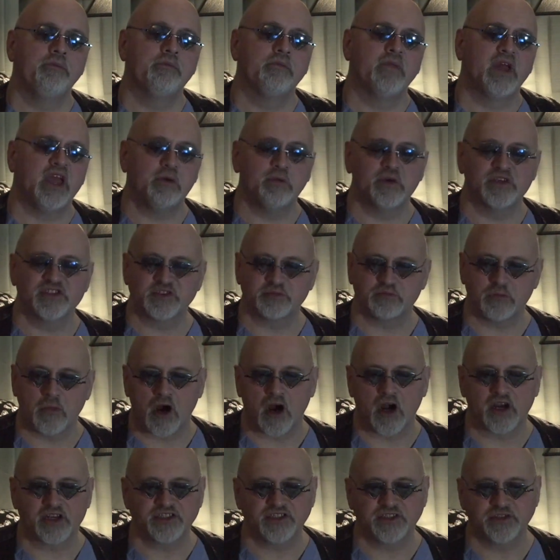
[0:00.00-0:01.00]
it was
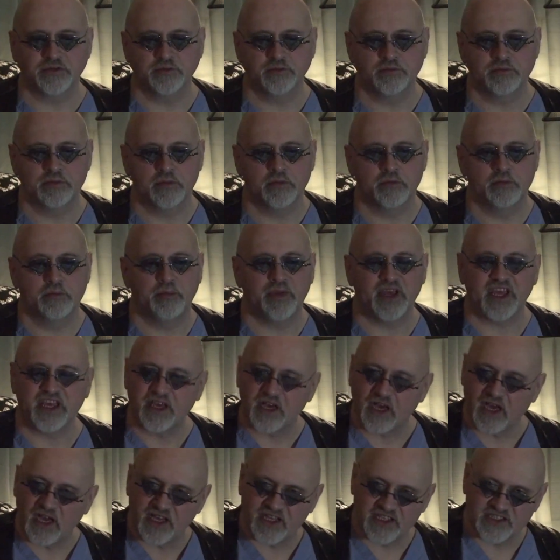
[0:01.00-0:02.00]
marked
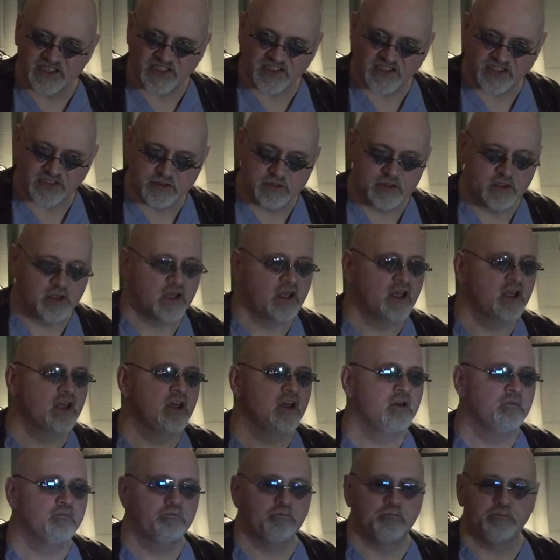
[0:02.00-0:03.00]
because
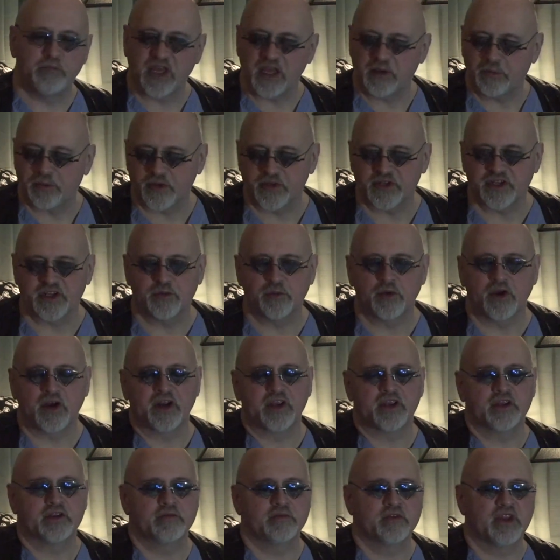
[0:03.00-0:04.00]
people didn't
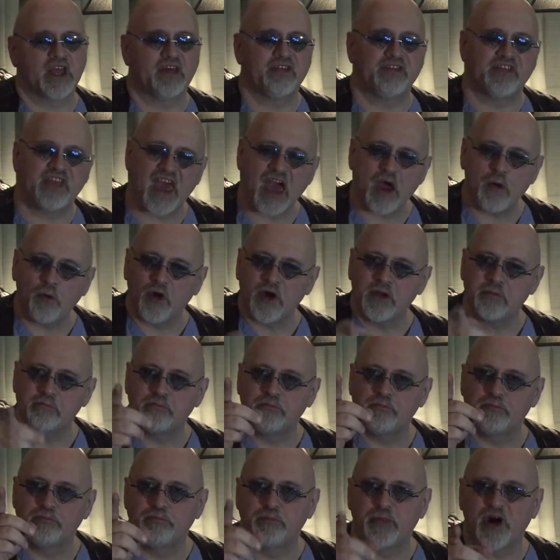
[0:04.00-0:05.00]
want to. Now that one
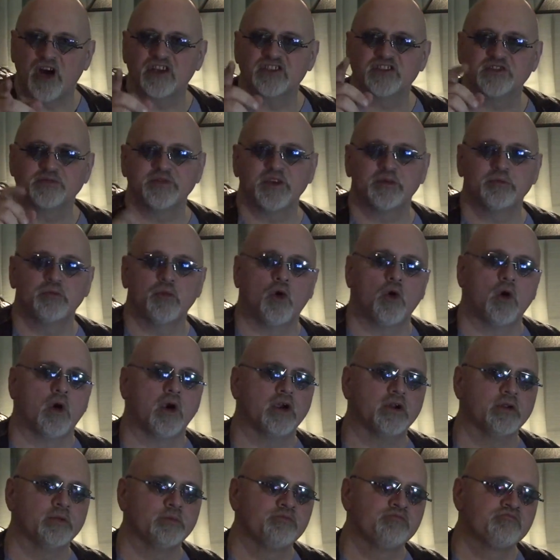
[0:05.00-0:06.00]
bugs me
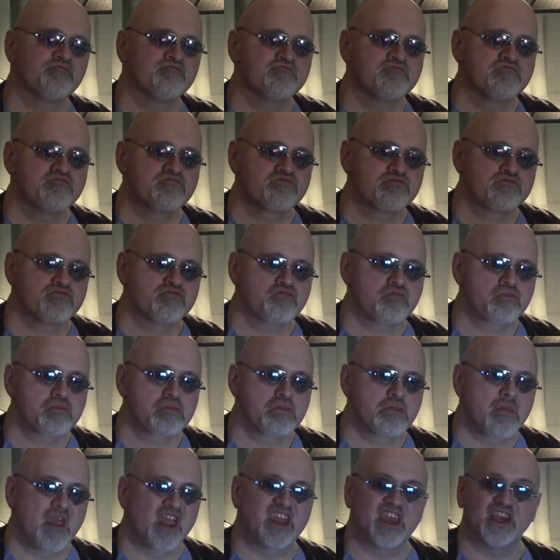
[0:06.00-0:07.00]
more
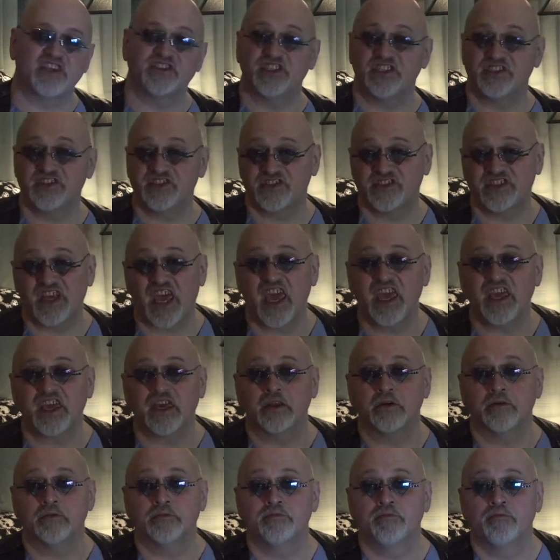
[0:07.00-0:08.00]
because it's
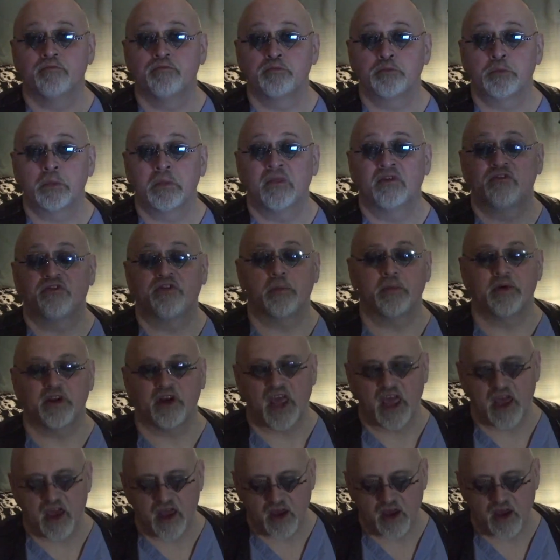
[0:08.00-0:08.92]
taken from a